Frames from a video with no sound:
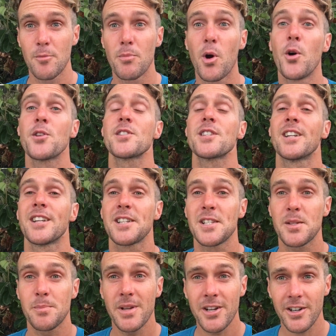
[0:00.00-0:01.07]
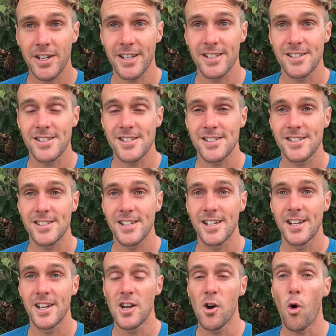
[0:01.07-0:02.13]
personal experience,
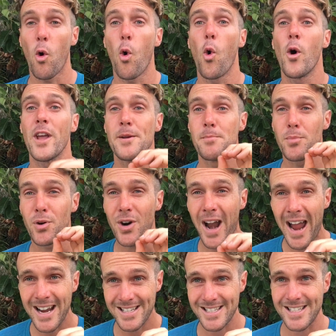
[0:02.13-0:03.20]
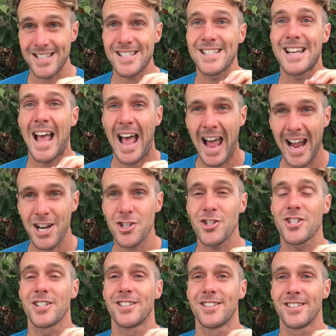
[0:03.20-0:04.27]
or in practice and
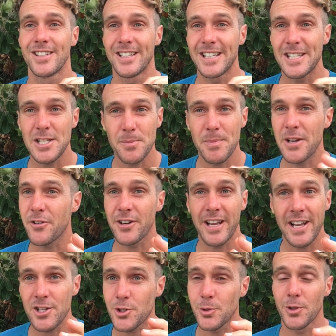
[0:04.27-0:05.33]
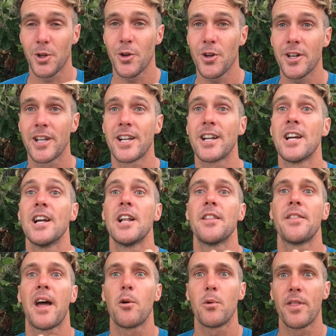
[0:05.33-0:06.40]
action, experiential learning,
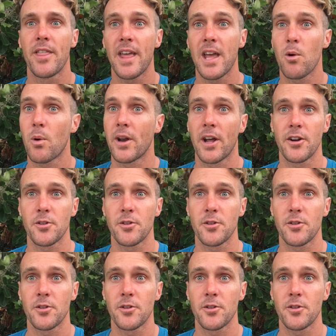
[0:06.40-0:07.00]
they were there 100%.